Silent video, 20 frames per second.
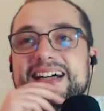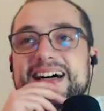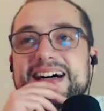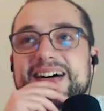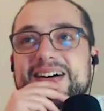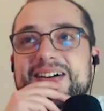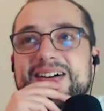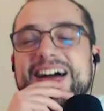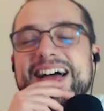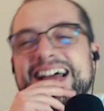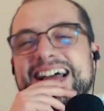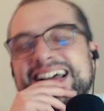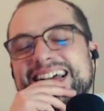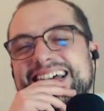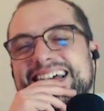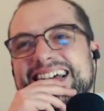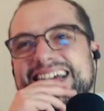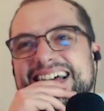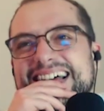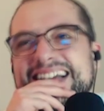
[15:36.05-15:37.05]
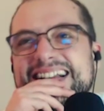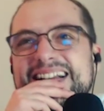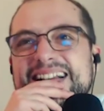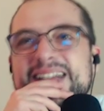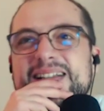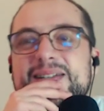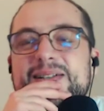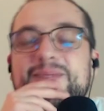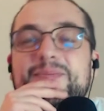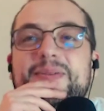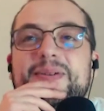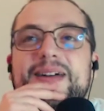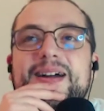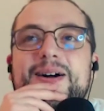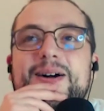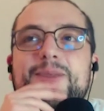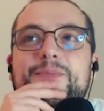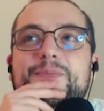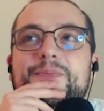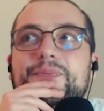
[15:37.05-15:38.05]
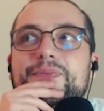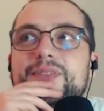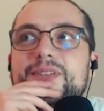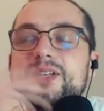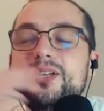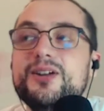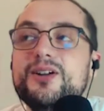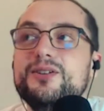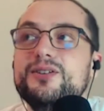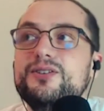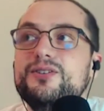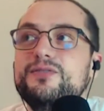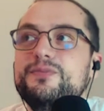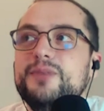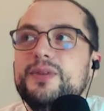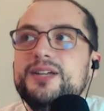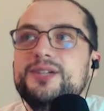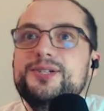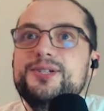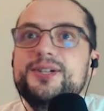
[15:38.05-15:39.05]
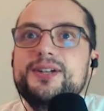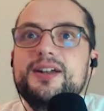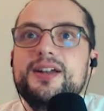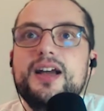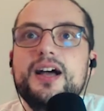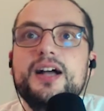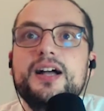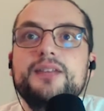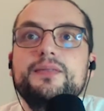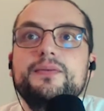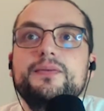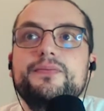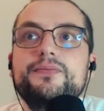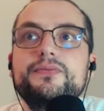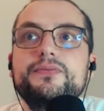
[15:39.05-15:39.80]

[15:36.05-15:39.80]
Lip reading: But you know, you've mentioned that